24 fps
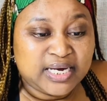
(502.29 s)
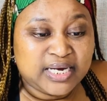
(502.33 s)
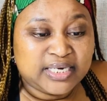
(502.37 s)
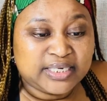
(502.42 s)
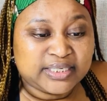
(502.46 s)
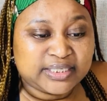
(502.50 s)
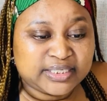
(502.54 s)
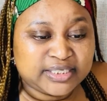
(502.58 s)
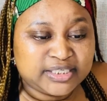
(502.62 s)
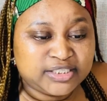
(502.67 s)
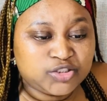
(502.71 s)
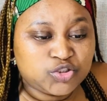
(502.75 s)

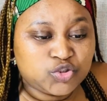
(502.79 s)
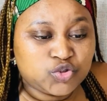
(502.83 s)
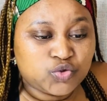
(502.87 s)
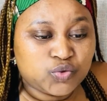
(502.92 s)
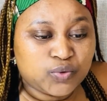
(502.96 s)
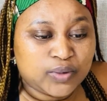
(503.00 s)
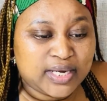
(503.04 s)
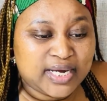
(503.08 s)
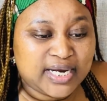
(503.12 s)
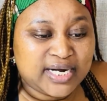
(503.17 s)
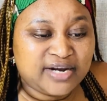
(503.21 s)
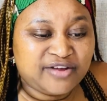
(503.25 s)
reads
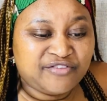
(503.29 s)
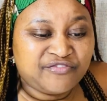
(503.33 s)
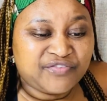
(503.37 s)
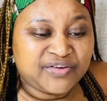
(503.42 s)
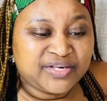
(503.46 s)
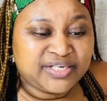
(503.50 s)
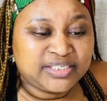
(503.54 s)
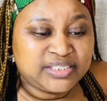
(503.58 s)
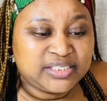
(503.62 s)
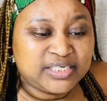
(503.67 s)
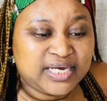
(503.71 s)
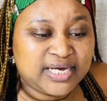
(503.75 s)
to
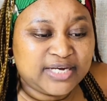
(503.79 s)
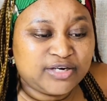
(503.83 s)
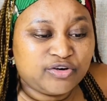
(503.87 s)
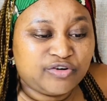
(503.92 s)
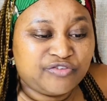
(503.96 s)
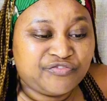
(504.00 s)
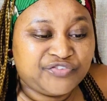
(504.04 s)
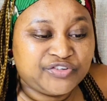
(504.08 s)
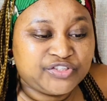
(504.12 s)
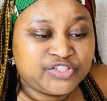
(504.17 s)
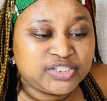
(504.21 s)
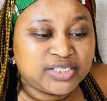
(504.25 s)
elevate and
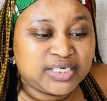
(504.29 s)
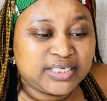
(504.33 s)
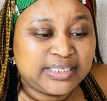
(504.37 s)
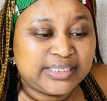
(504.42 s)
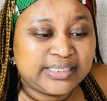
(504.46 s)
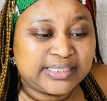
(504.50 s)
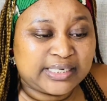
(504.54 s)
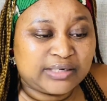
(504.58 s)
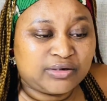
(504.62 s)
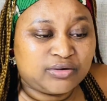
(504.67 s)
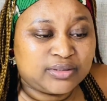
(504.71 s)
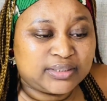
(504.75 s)
officially
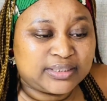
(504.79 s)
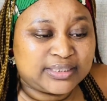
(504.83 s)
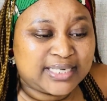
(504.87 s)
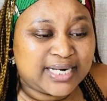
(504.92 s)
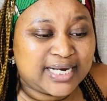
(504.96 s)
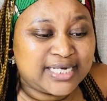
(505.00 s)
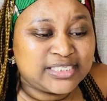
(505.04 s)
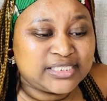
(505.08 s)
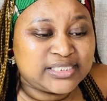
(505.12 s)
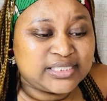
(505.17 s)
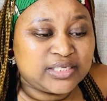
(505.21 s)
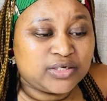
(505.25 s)

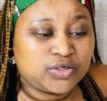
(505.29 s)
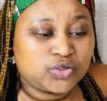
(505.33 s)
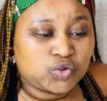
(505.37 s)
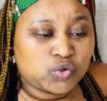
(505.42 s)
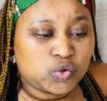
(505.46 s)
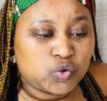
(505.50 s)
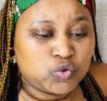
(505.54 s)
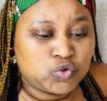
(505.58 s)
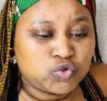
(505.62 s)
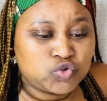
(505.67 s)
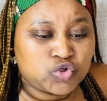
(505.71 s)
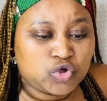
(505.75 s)
recognize the
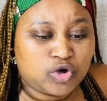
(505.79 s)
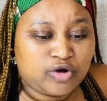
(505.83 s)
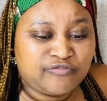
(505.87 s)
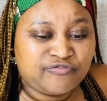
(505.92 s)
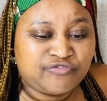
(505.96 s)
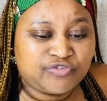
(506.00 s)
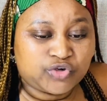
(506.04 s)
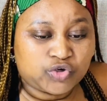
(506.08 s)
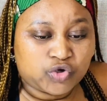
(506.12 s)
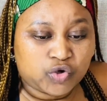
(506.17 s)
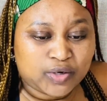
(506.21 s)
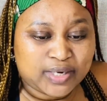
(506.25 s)
roles
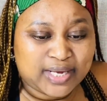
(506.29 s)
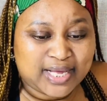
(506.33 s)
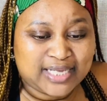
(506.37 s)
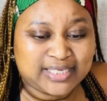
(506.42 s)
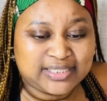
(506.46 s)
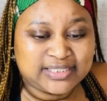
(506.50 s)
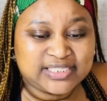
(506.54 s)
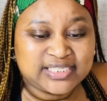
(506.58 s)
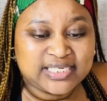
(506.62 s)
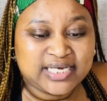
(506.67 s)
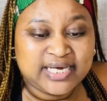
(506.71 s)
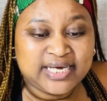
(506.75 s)
of
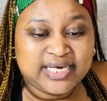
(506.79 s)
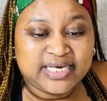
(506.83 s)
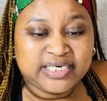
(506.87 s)
royals,